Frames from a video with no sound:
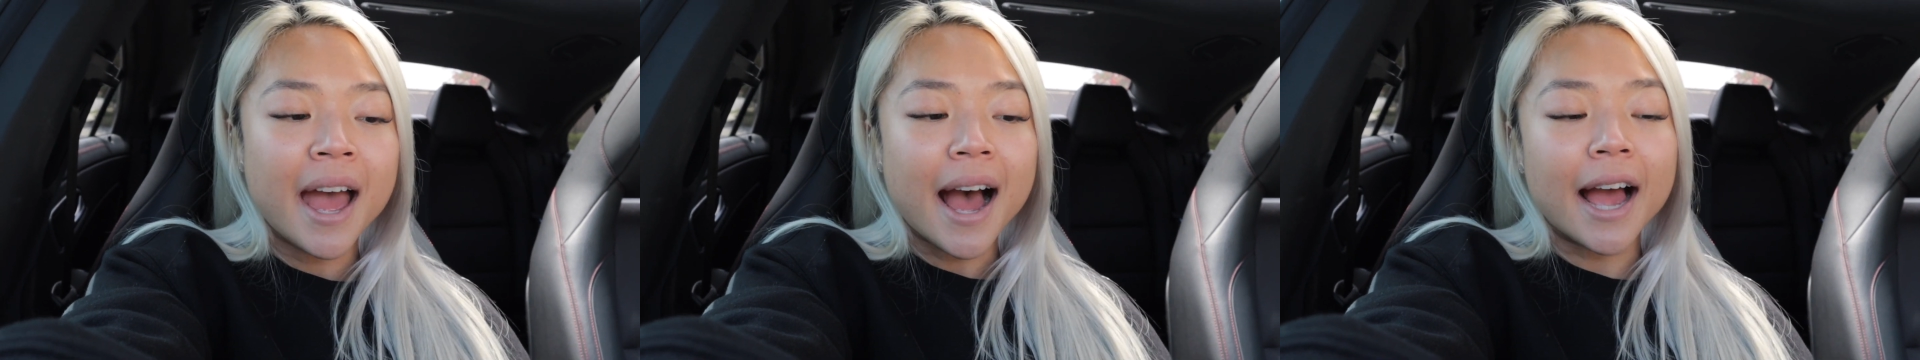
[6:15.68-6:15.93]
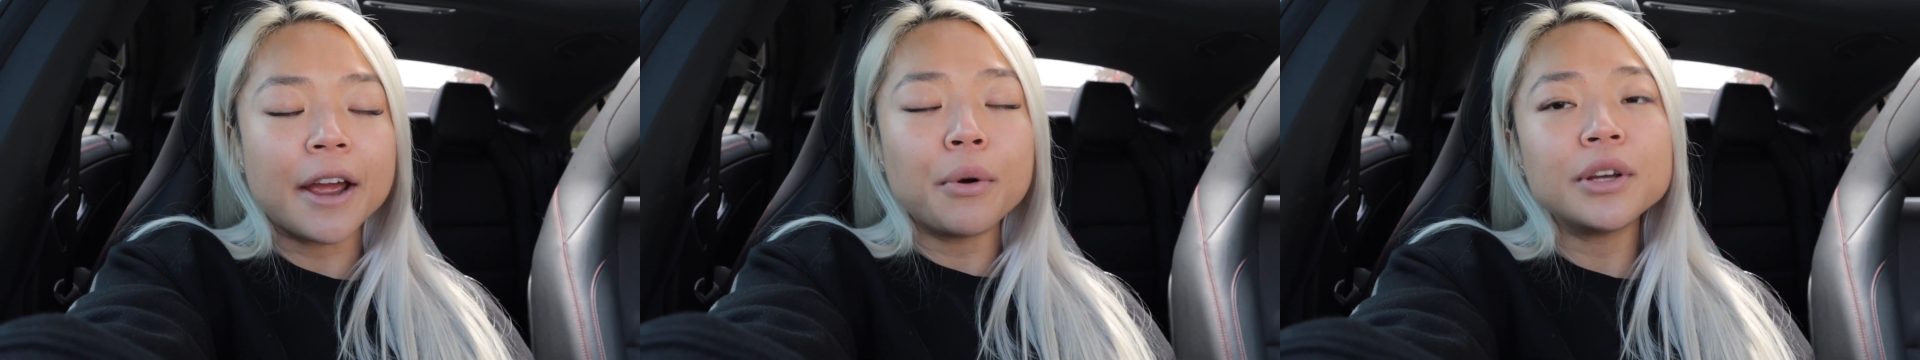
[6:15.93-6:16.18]

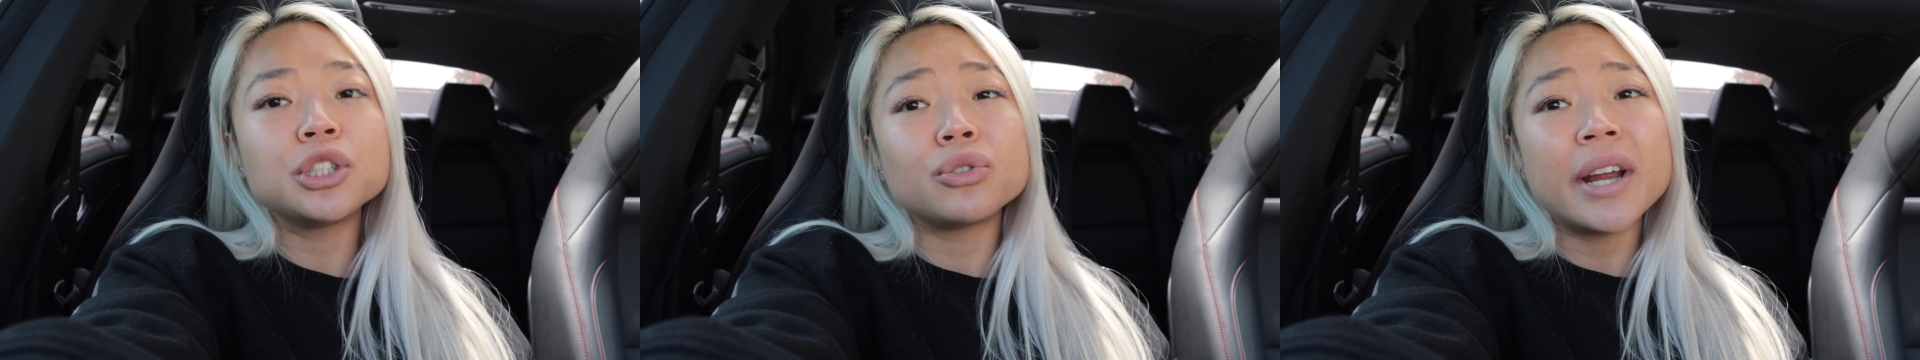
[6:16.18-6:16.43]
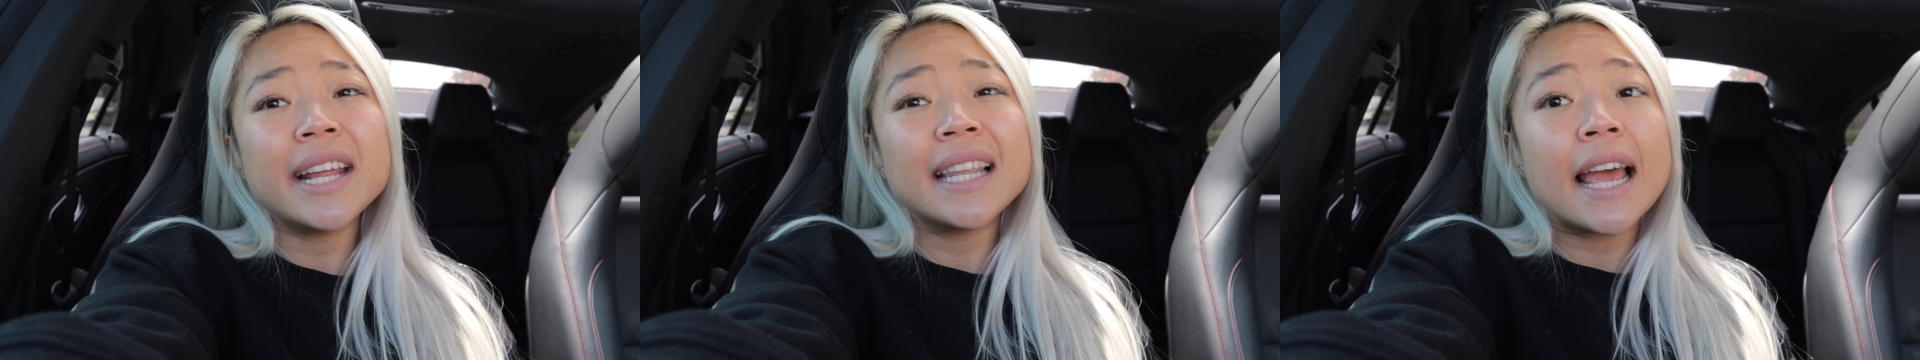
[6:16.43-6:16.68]
I always
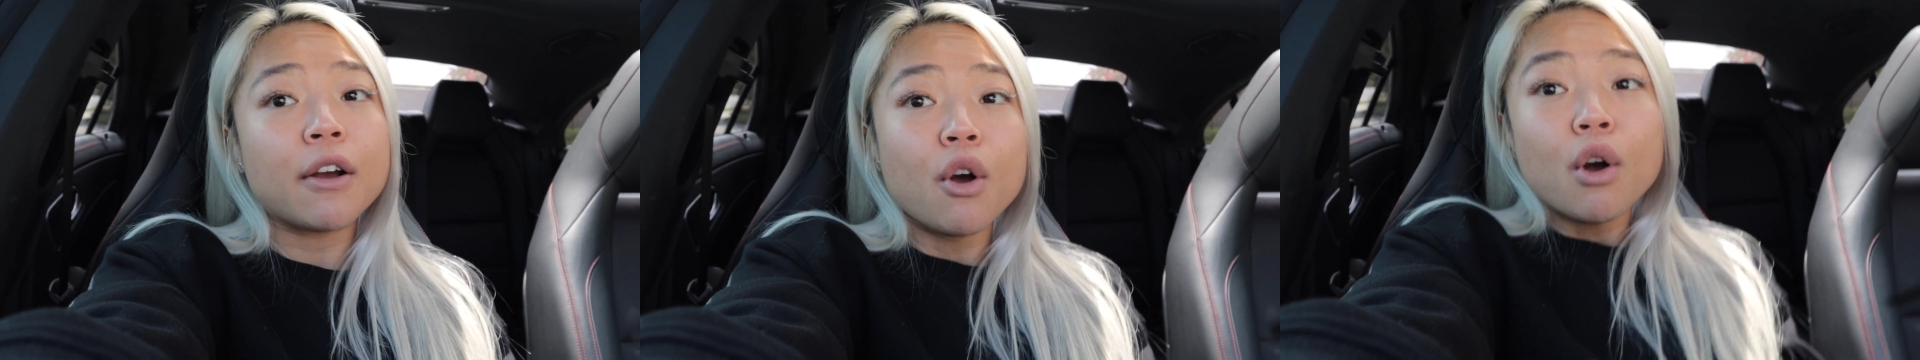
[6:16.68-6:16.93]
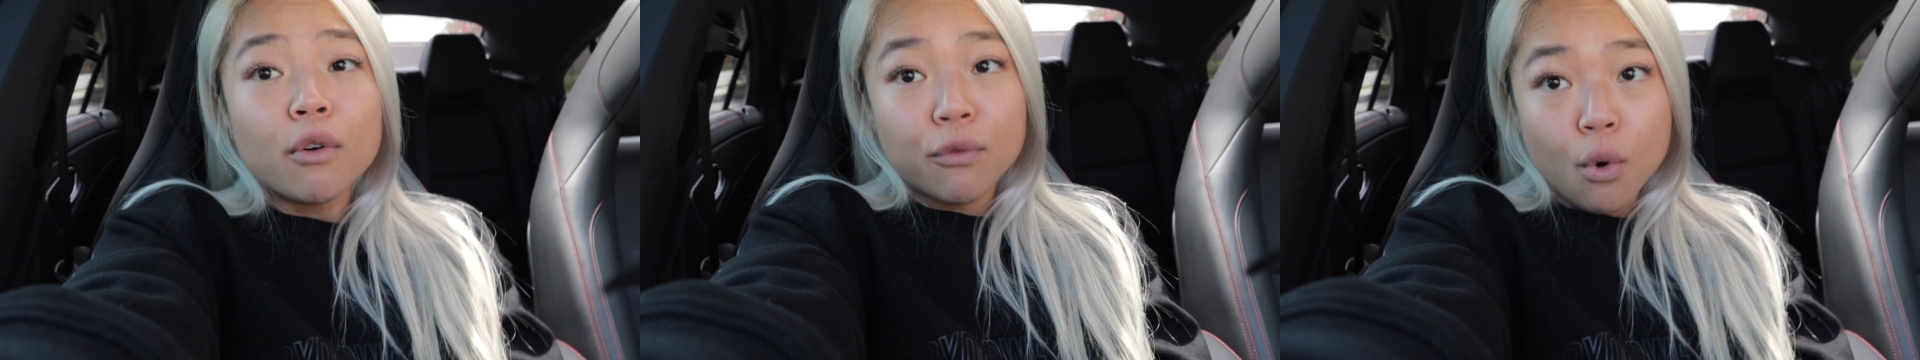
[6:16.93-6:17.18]
train like
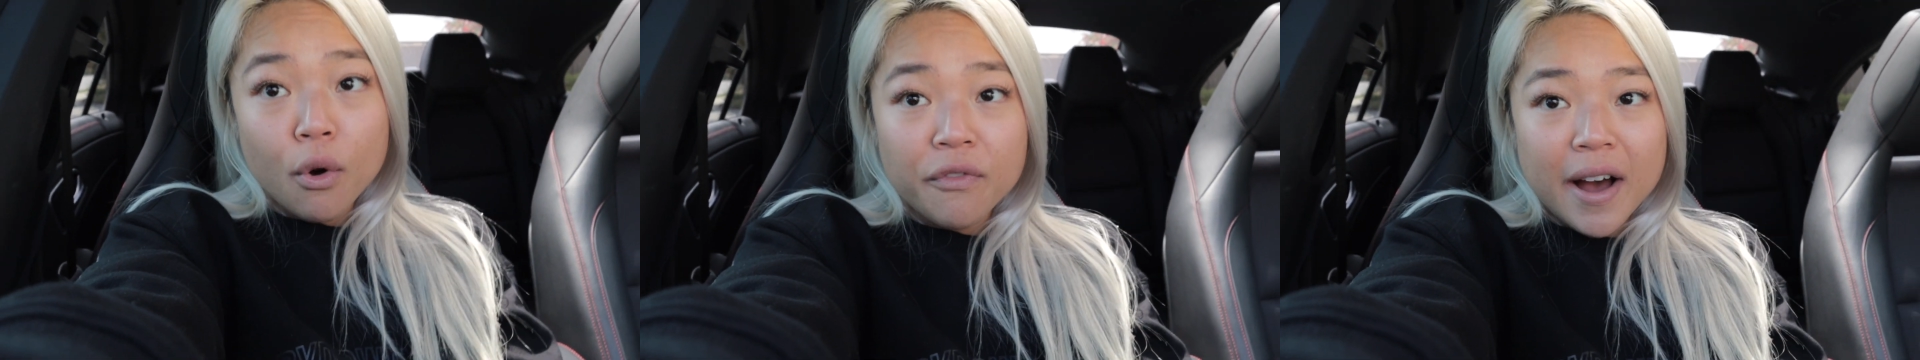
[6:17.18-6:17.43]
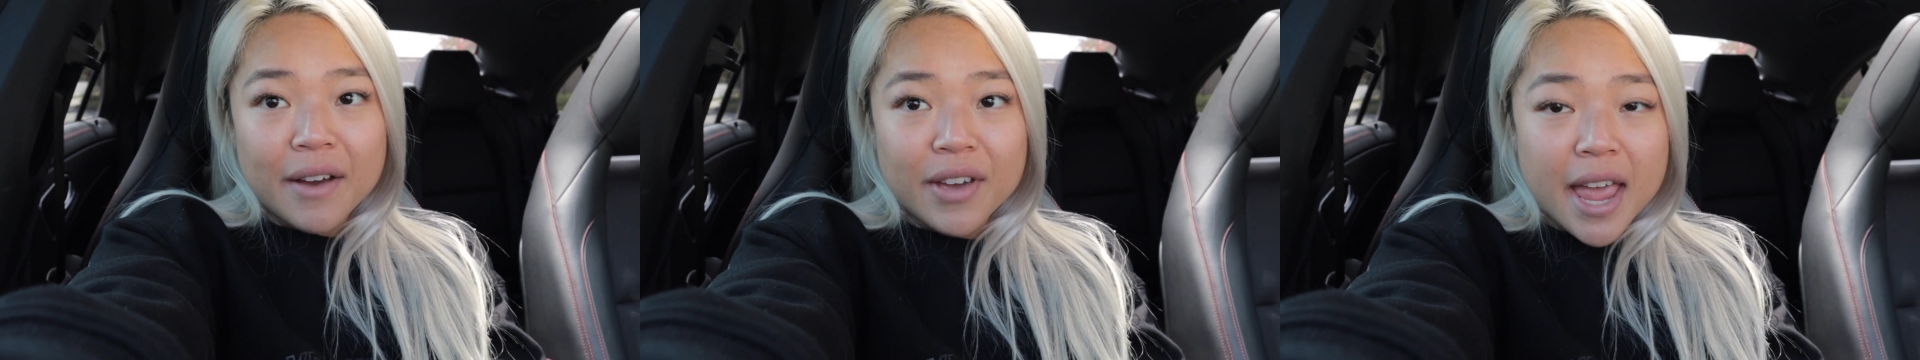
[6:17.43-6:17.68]
4 or
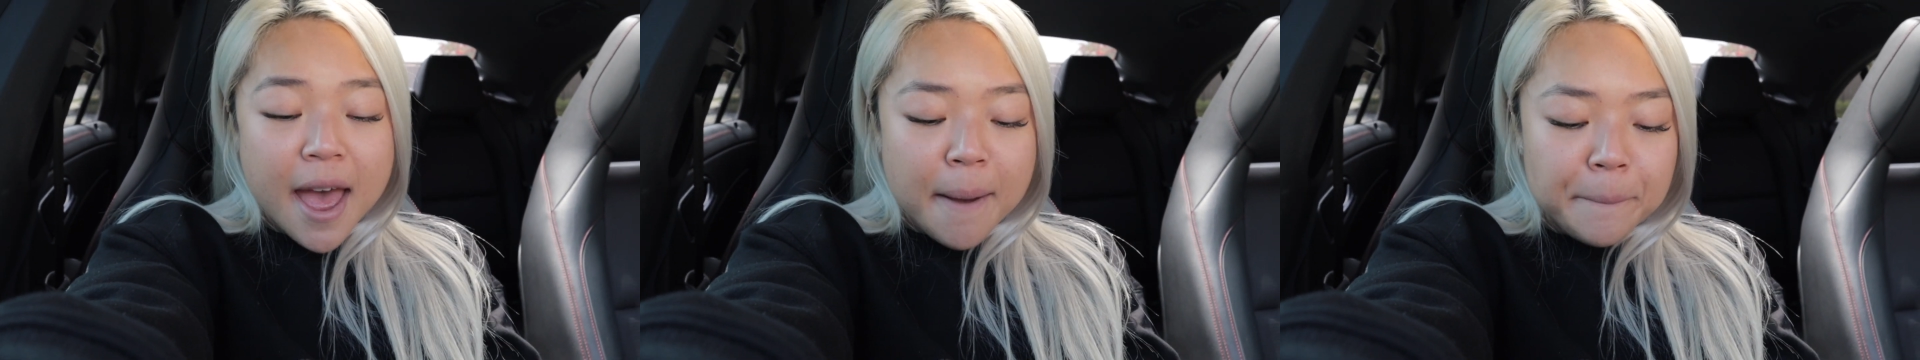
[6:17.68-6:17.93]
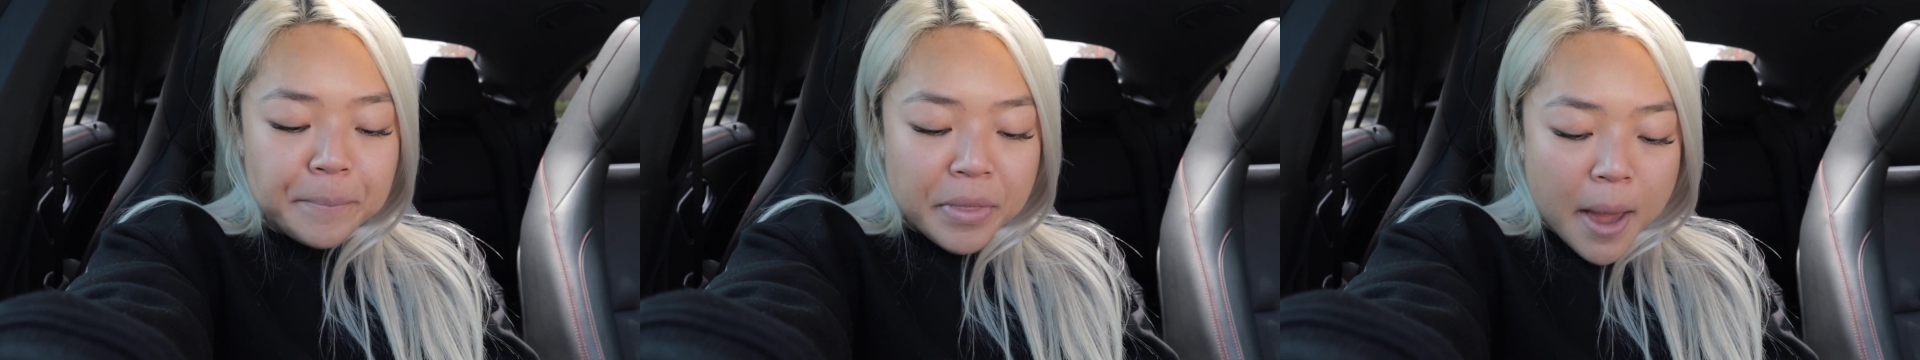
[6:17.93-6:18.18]
5
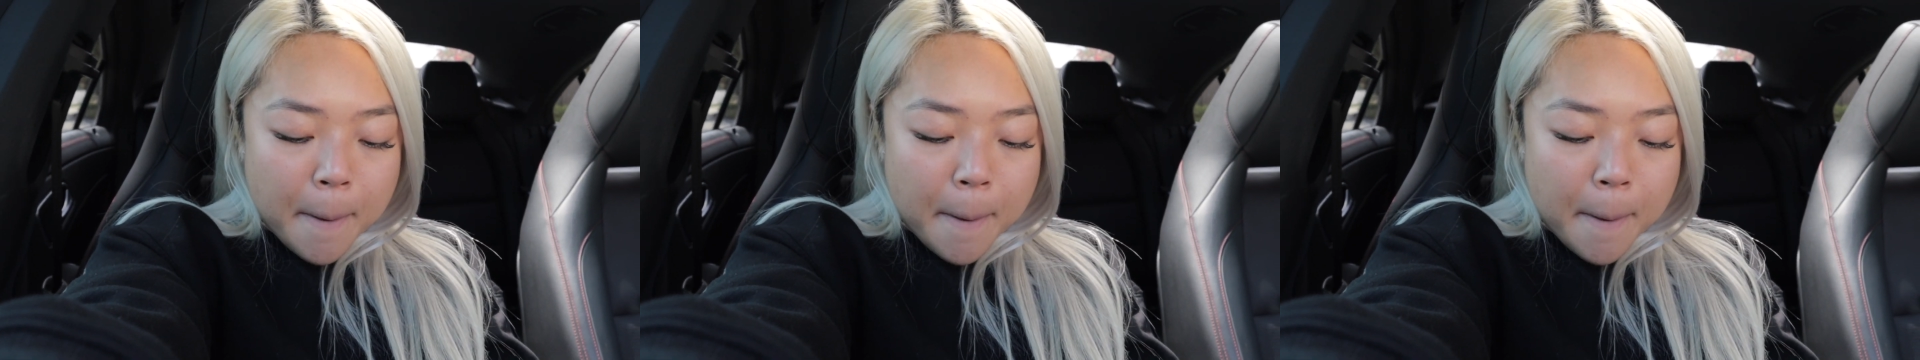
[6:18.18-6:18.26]
a.m.